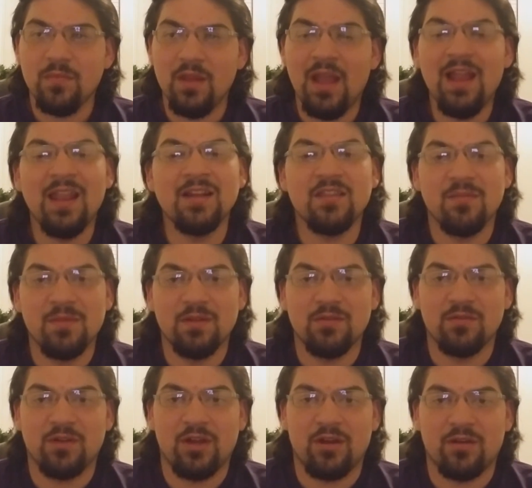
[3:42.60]
I like the
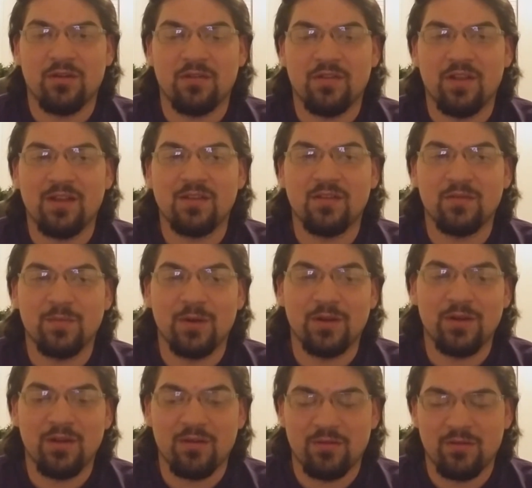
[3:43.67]
mental characters. I like the
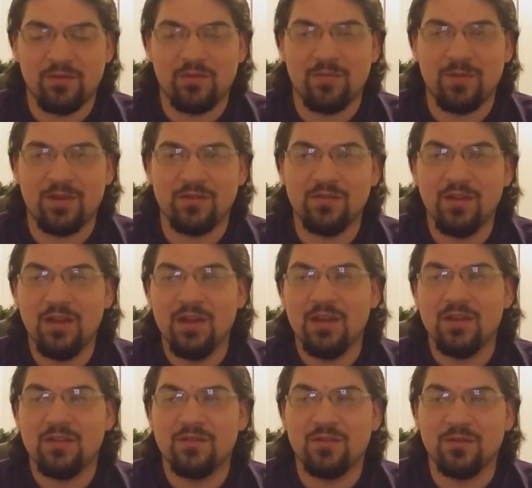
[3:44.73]
smart characters the best.
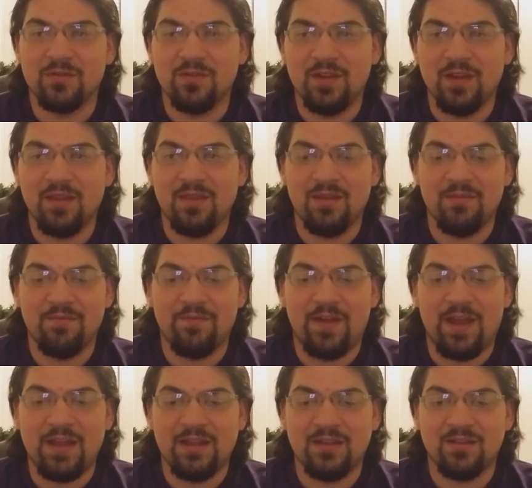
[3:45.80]
So seeing them
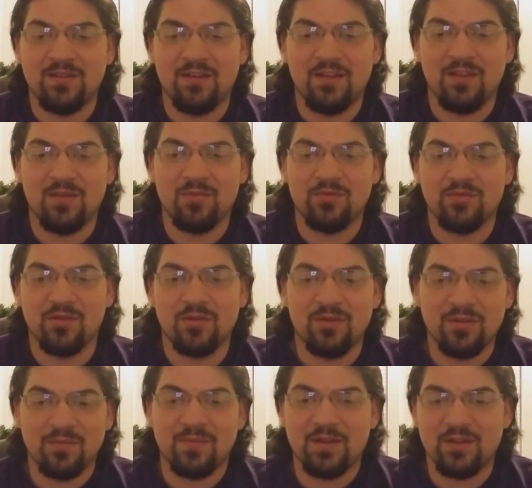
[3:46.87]
fight and seeing them
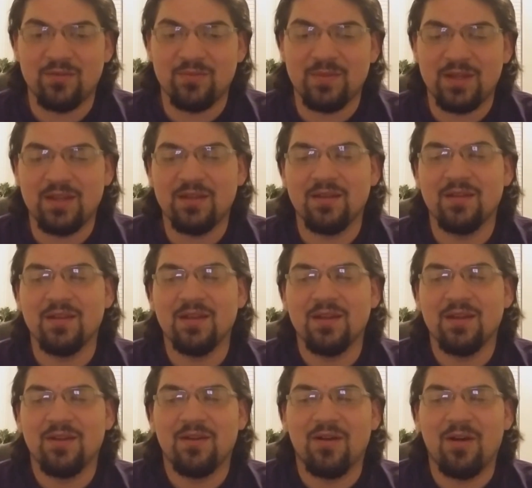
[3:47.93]
struggle, it makes me
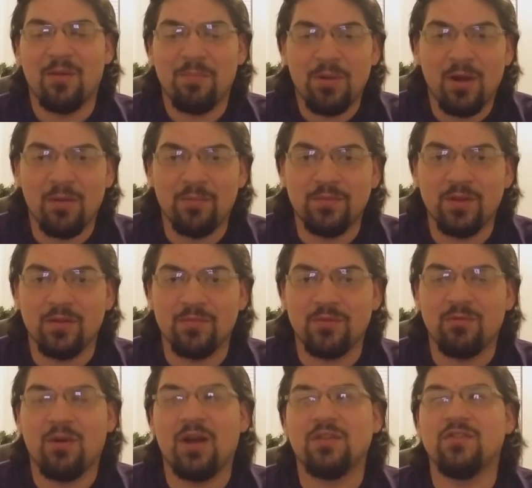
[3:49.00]
all pumped up
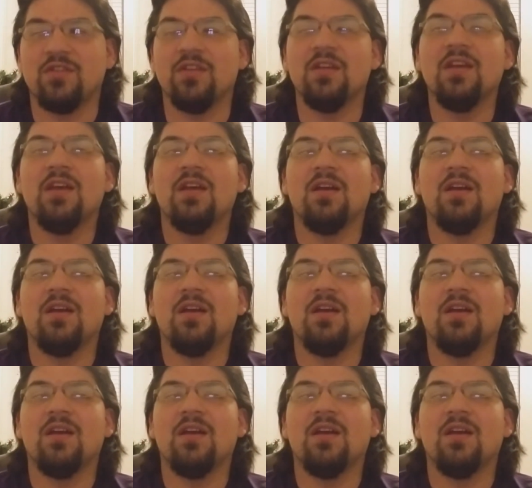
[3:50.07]
to watch it.